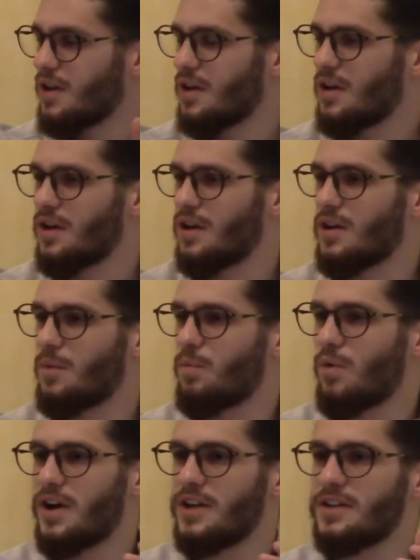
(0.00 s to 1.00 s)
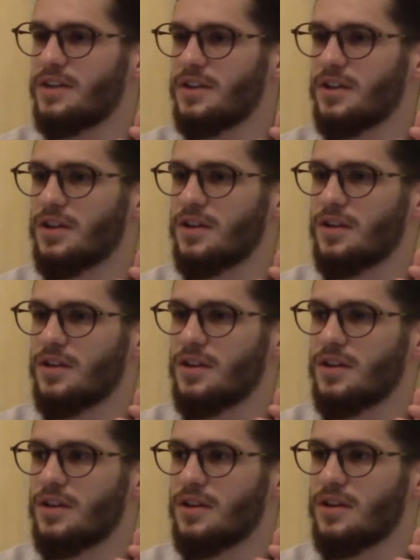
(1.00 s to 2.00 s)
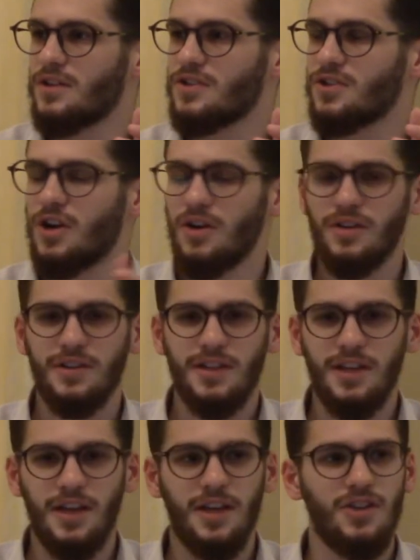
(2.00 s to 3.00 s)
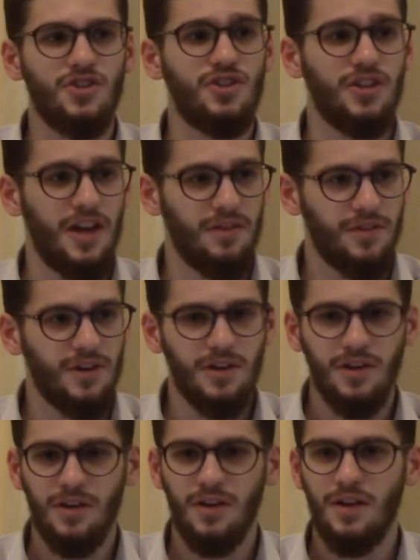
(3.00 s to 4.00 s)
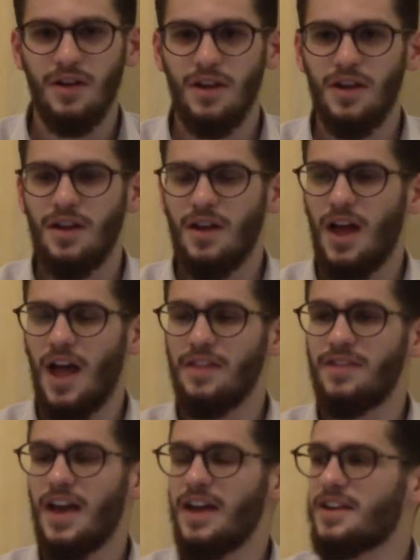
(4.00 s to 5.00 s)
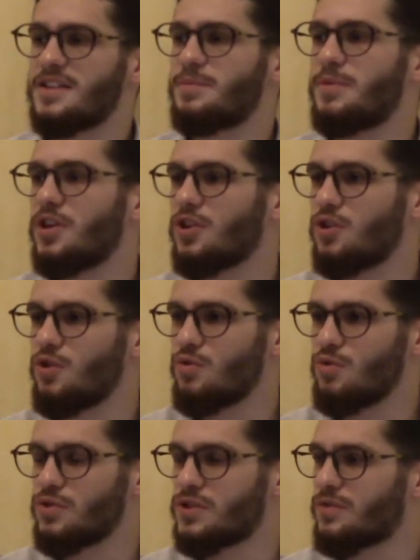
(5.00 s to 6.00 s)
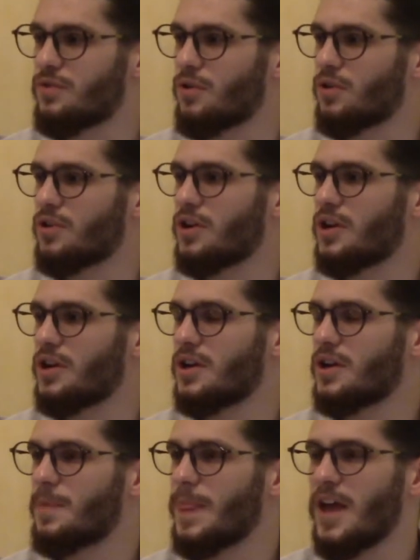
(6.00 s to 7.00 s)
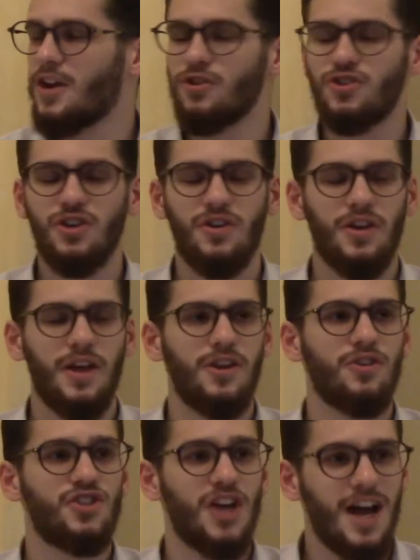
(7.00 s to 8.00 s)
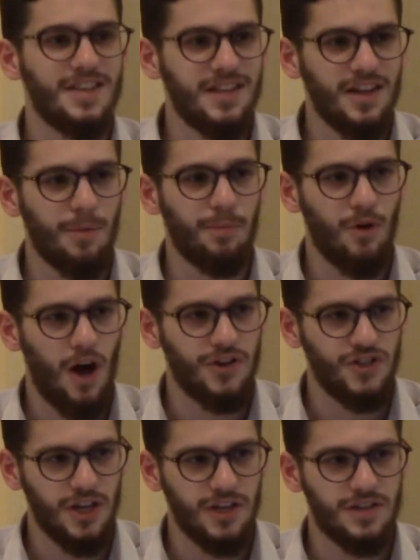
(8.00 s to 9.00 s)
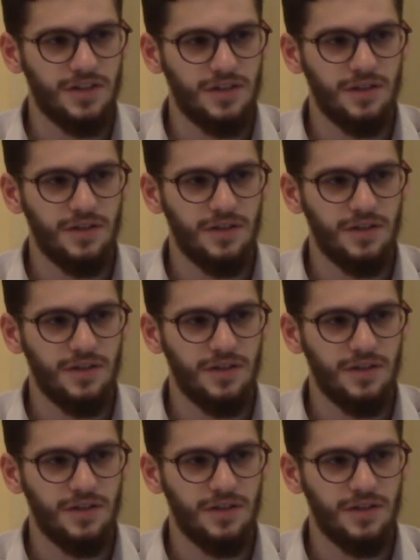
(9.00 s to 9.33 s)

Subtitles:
One is currently in Geneva, and that it is being used for energizing a project